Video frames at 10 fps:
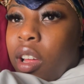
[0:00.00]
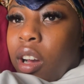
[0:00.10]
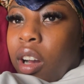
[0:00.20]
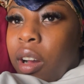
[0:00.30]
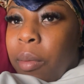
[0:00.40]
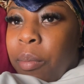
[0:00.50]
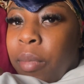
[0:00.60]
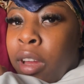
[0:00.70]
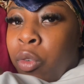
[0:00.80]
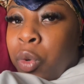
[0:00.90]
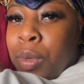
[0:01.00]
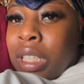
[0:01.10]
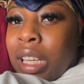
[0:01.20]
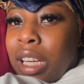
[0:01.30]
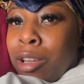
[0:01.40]
um, my room
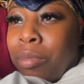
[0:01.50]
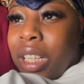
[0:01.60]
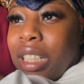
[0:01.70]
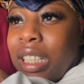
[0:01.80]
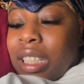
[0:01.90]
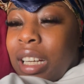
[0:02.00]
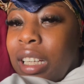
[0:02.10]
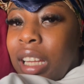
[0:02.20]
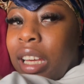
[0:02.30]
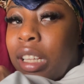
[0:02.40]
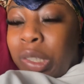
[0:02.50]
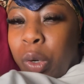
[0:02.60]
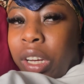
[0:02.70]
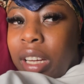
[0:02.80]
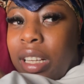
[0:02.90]
isn't completely done. Like, it's
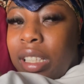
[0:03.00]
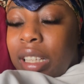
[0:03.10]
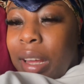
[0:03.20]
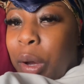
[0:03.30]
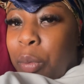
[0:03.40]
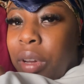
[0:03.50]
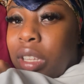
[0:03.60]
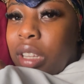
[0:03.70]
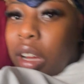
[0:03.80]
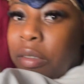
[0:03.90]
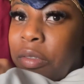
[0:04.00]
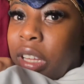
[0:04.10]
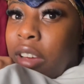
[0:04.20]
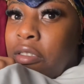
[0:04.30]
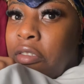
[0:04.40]
organized now, but it's not,
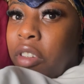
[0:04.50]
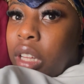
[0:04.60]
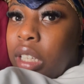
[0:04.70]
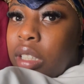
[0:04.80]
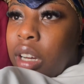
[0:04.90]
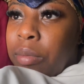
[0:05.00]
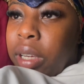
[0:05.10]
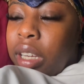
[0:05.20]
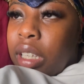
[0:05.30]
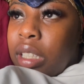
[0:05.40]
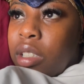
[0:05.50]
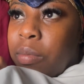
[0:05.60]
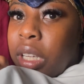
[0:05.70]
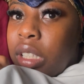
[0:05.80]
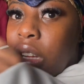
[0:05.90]
like, fully done because
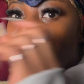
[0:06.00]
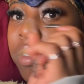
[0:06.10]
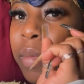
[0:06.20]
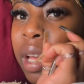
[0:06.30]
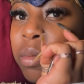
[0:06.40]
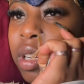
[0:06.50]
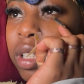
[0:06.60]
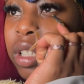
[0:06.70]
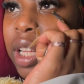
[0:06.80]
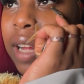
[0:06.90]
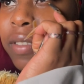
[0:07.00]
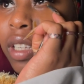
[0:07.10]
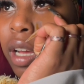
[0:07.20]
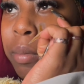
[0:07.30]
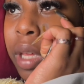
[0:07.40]
my stuff from Amazon still have to
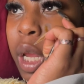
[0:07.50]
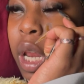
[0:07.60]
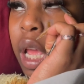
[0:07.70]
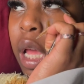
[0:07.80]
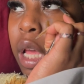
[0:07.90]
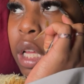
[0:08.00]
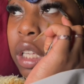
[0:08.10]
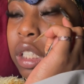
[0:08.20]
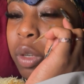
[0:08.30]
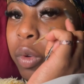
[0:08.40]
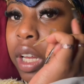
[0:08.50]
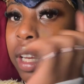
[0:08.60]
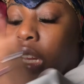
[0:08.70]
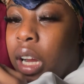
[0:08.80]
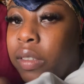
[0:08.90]
come in. So
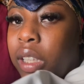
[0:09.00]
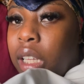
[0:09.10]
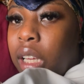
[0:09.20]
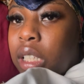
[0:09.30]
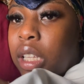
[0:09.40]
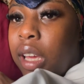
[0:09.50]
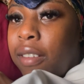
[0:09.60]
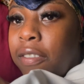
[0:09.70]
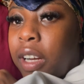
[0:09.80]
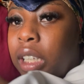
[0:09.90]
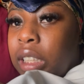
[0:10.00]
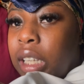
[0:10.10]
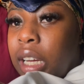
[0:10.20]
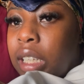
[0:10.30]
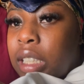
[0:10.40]
when everything is, like,
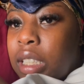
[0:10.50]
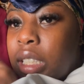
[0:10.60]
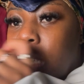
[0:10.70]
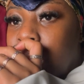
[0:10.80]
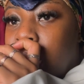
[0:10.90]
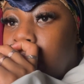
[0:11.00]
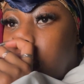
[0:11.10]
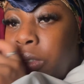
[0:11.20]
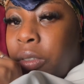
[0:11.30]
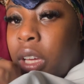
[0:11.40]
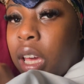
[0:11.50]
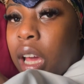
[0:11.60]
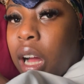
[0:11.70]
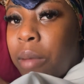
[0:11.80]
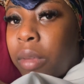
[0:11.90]
finalized and stuff,
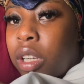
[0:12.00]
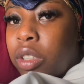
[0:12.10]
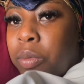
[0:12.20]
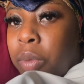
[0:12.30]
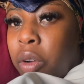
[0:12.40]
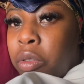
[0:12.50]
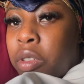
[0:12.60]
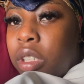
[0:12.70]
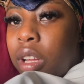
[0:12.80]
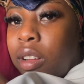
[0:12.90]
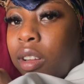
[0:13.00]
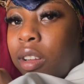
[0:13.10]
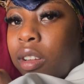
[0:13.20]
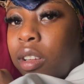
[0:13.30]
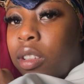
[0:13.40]
I'm going to post
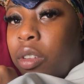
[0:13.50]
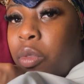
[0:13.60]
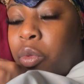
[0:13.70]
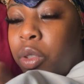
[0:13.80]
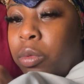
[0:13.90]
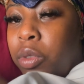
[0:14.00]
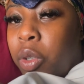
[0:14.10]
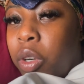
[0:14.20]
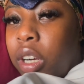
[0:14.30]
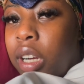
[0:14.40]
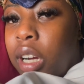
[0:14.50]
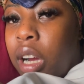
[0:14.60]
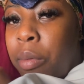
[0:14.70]
a room tour, a